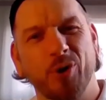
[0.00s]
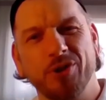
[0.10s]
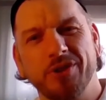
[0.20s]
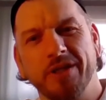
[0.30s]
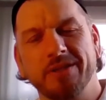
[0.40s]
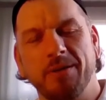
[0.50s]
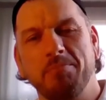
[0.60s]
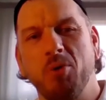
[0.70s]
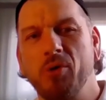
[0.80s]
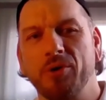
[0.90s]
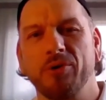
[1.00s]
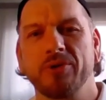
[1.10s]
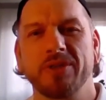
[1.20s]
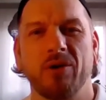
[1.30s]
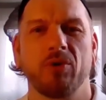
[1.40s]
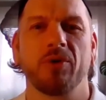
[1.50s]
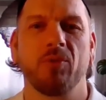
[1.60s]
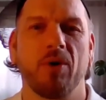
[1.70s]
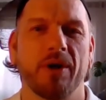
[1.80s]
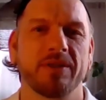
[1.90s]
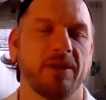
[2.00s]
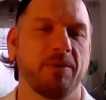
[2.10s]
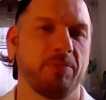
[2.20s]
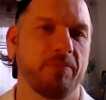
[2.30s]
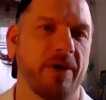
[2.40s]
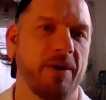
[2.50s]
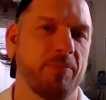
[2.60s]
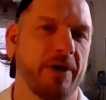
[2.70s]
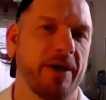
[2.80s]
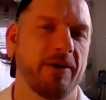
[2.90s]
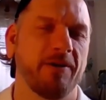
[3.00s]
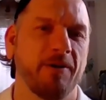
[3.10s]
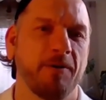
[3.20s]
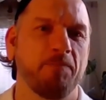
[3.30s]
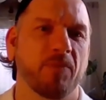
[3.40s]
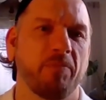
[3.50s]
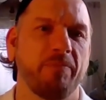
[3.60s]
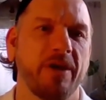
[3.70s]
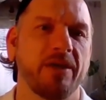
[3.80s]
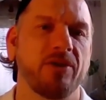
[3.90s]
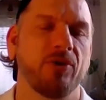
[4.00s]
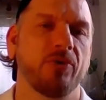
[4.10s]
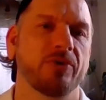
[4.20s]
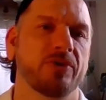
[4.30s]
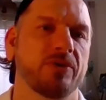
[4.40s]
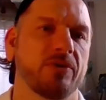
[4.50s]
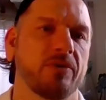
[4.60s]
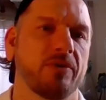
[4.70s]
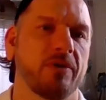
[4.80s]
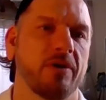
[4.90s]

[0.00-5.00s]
pushing some borders, I wouldn't want to see the implant being used